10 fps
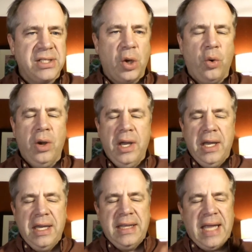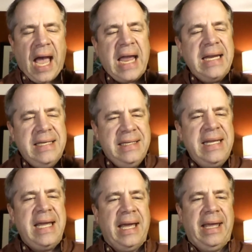So the
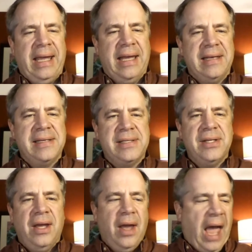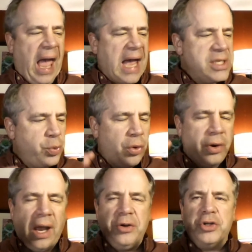idea is, as
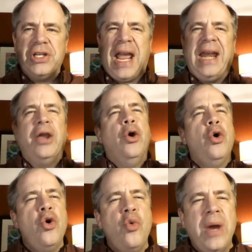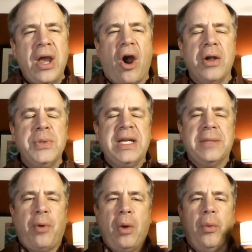we're understanding who we are, as we get to
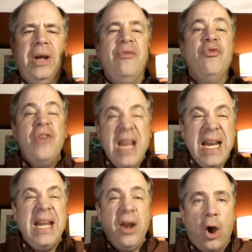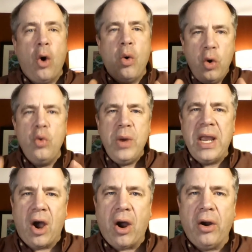the point where we really know who
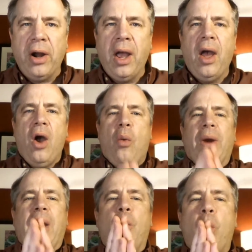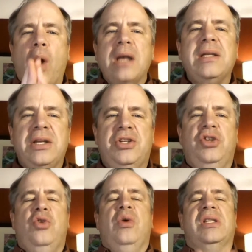we are, what I want to
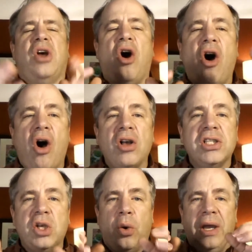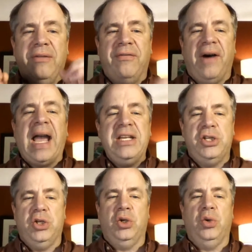do is also
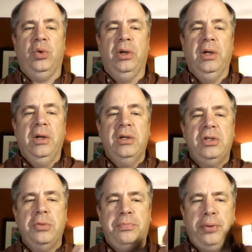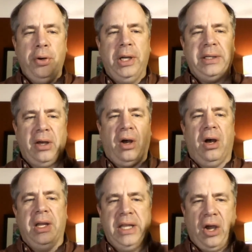invite you to put
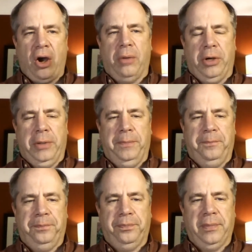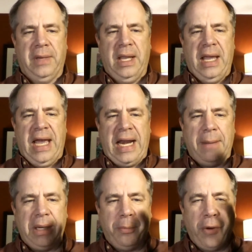on the armor. And
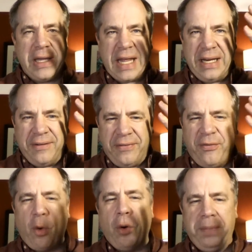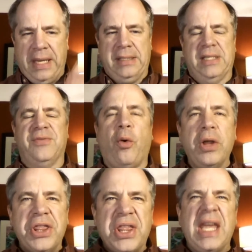I'm going to break that into four pieces,
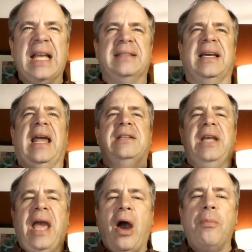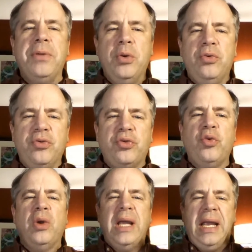four things that can actually help you
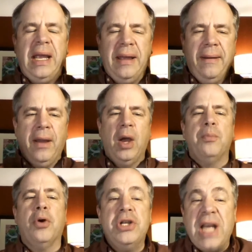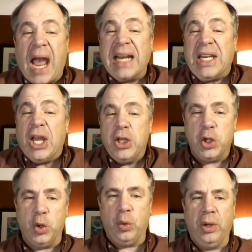truly protect
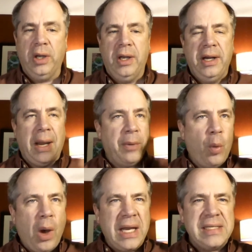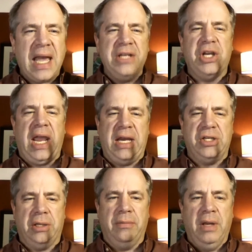you. Number one is
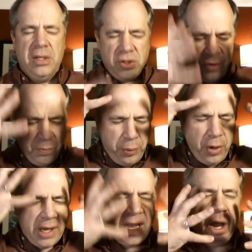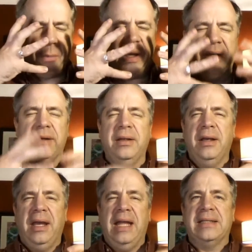education. So if you put on a helmet,
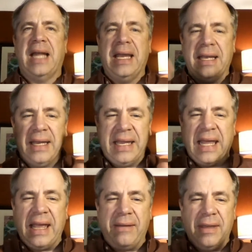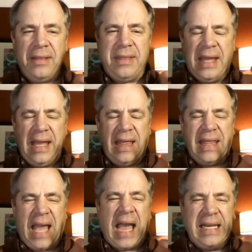it's like the
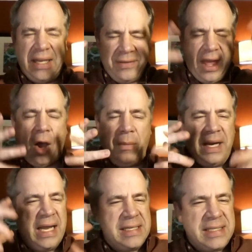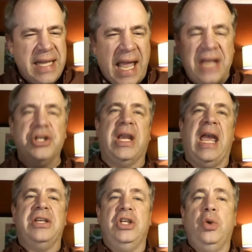idea of the helmet is the
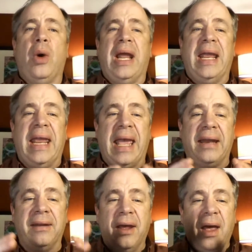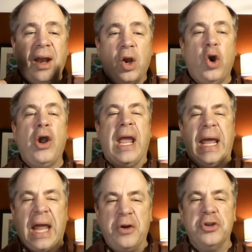education. You want to get learning
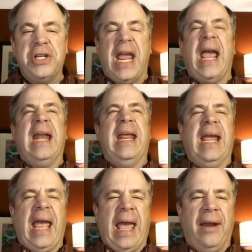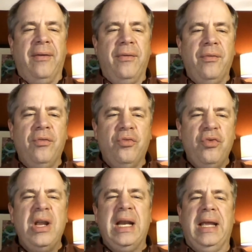and understanding and
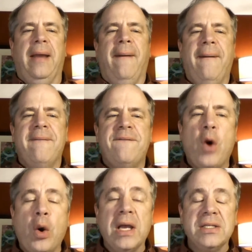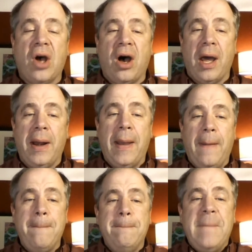really focus on
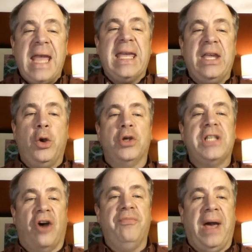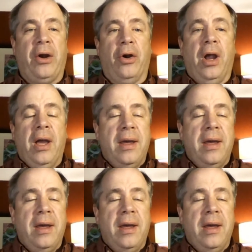making yourself better.